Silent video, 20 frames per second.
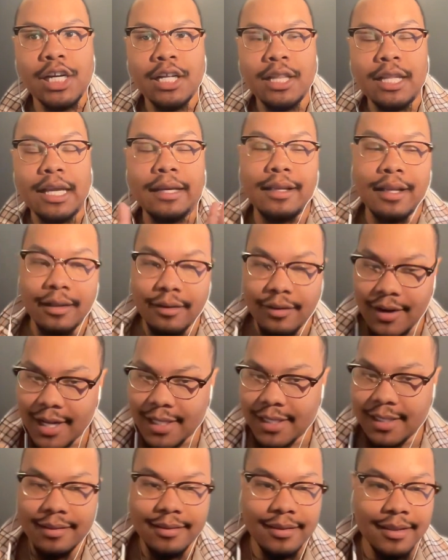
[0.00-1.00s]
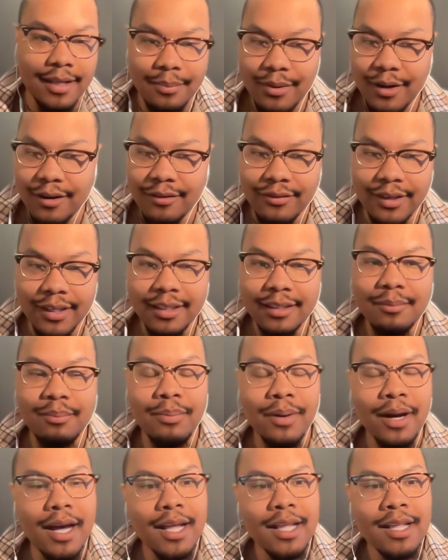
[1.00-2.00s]
like, granted, it's not perfect,
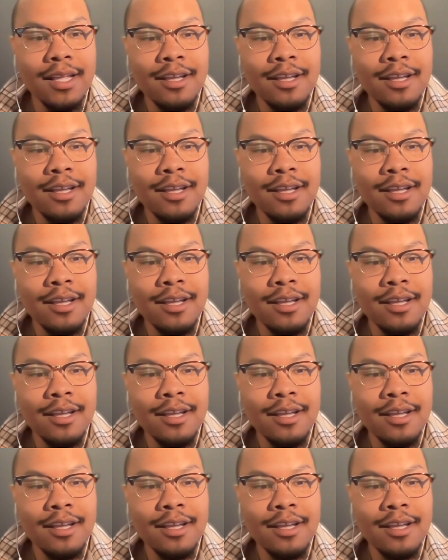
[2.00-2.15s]
but